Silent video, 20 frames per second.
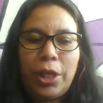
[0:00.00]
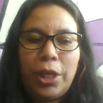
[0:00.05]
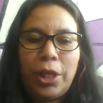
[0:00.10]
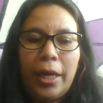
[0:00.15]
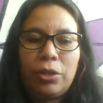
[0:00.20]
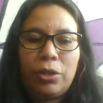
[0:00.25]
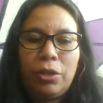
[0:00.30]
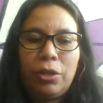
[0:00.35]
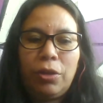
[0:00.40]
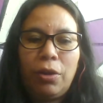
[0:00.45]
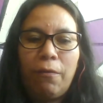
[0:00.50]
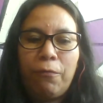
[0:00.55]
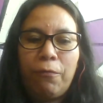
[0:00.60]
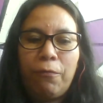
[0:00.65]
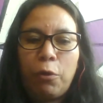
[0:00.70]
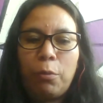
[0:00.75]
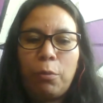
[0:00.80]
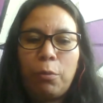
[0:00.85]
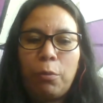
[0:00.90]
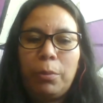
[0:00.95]

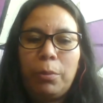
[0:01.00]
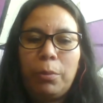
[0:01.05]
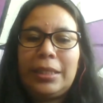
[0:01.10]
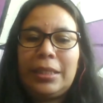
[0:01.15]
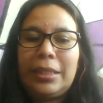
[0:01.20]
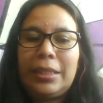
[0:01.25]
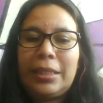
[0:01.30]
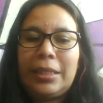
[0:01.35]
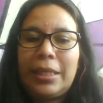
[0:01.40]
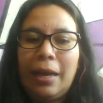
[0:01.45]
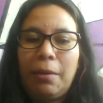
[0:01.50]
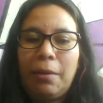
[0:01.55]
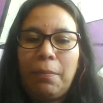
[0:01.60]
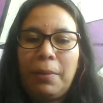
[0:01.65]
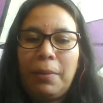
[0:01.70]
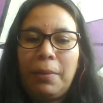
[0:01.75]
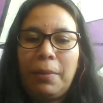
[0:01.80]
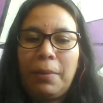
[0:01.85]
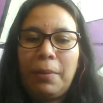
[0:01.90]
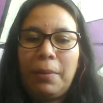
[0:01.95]
association of
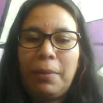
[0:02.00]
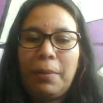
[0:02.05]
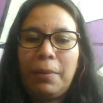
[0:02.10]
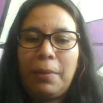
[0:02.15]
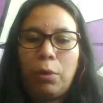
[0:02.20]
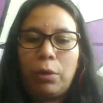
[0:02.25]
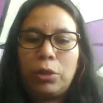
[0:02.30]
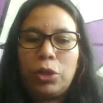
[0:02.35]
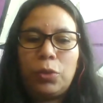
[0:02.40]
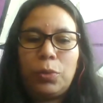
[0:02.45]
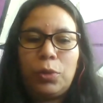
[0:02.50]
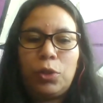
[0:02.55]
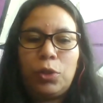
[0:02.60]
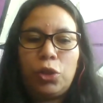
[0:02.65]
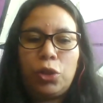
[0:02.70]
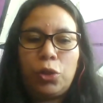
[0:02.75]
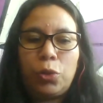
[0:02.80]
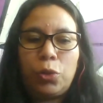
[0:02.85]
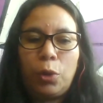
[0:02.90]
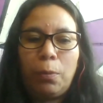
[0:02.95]
formerly detained people
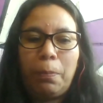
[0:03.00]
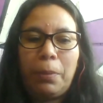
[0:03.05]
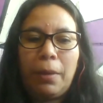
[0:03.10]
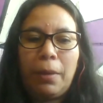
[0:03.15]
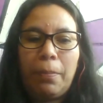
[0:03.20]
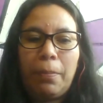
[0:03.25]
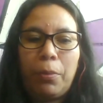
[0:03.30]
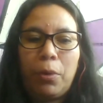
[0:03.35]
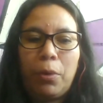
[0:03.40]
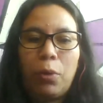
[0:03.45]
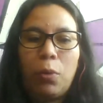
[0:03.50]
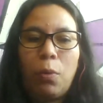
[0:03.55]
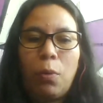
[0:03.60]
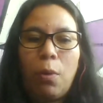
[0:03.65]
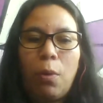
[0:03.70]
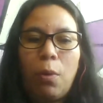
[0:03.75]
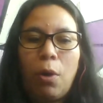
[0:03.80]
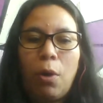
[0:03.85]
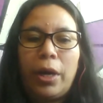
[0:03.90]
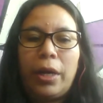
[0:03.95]
that work to ensure
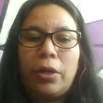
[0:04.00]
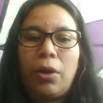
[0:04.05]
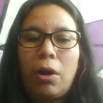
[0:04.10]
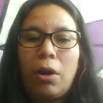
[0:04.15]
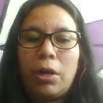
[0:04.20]
people